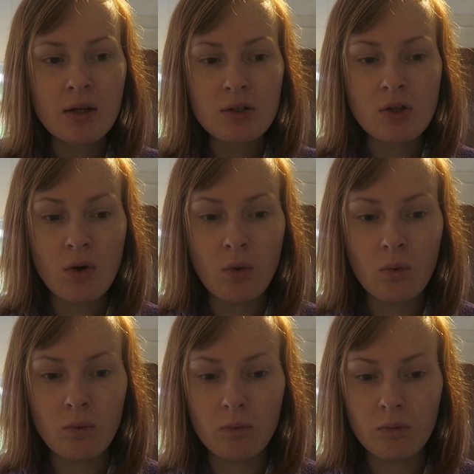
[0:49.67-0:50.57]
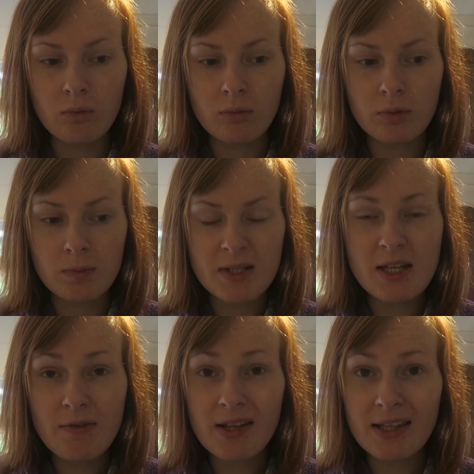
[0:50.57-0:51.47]
So,
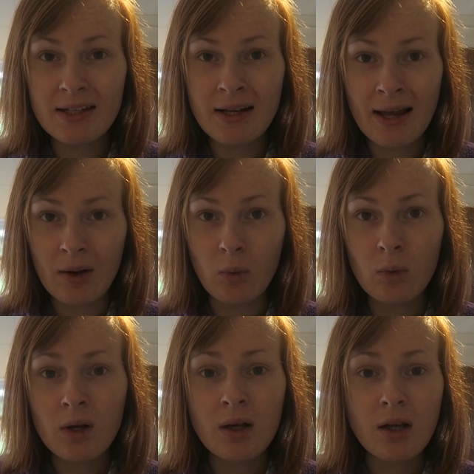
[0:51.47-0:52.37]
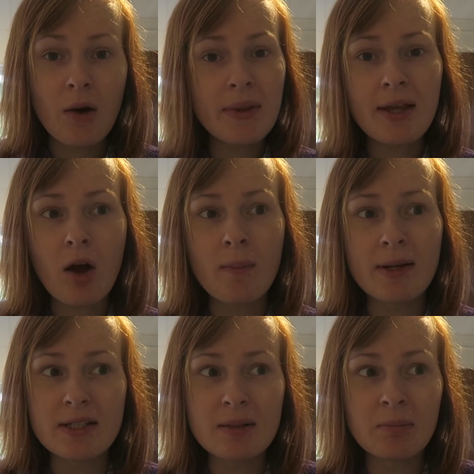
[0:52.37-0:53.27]
specifically now, go in the
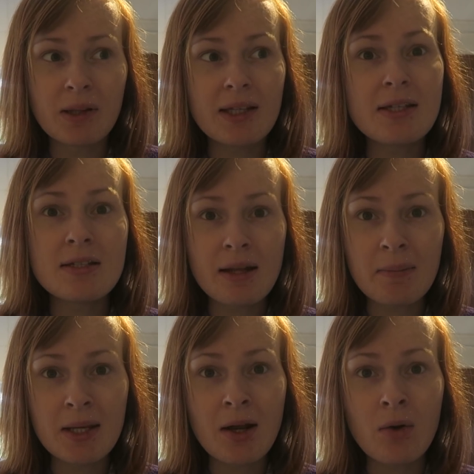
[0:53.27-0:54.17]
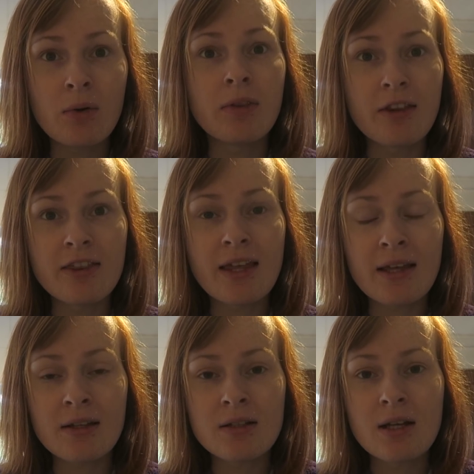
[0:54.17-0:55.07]
comments and please let me know the
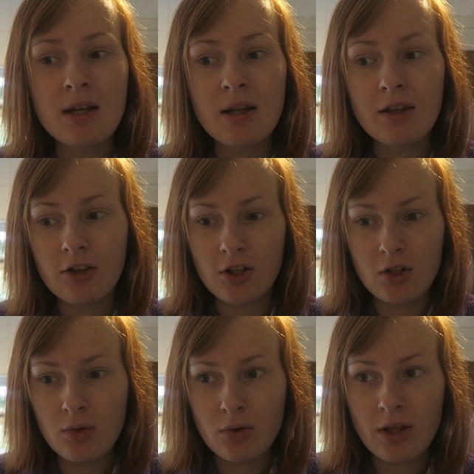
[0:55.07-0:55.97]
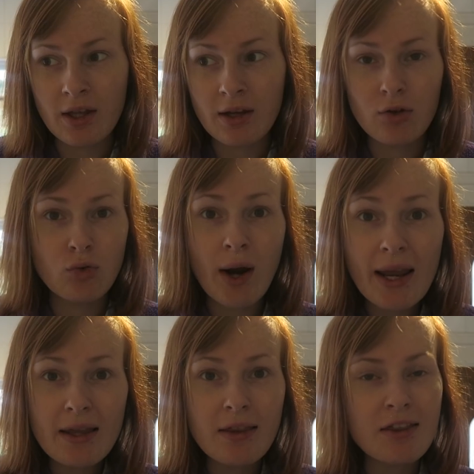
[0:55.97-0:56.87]
things that you think are
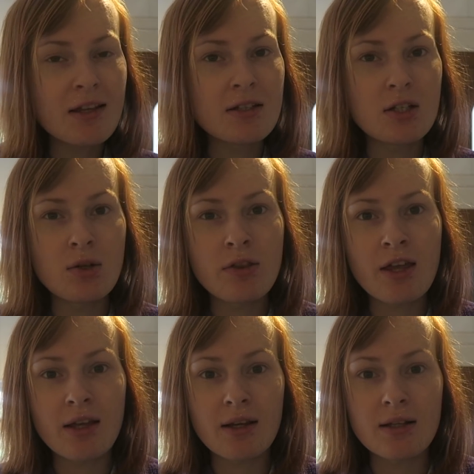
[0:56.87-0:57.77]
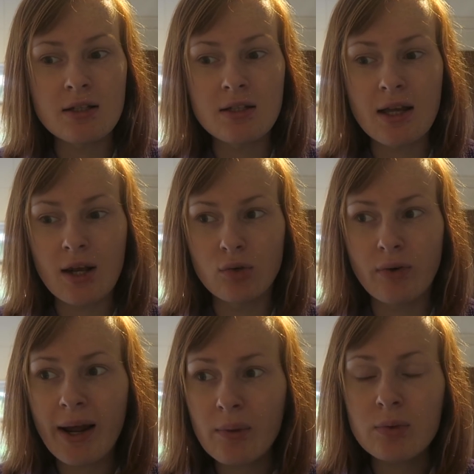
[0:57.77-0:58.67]
great, the things that you think need to stick
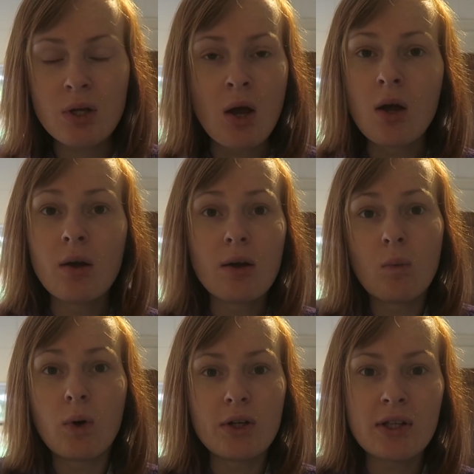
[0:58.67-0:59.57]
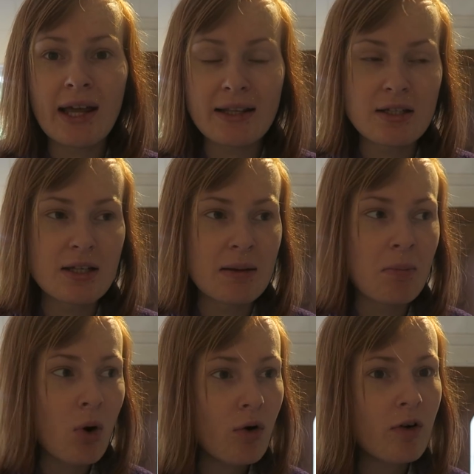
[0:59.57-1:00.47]
around, what you'd like to see
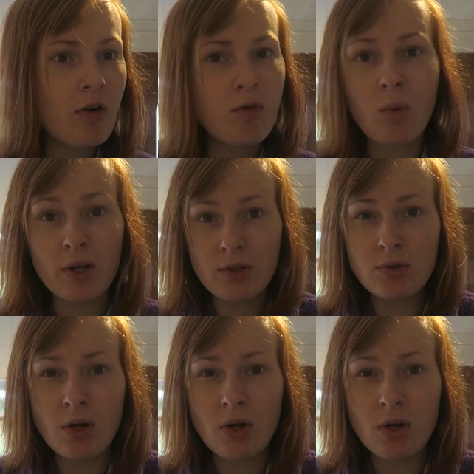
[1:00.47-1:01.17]
more of, what you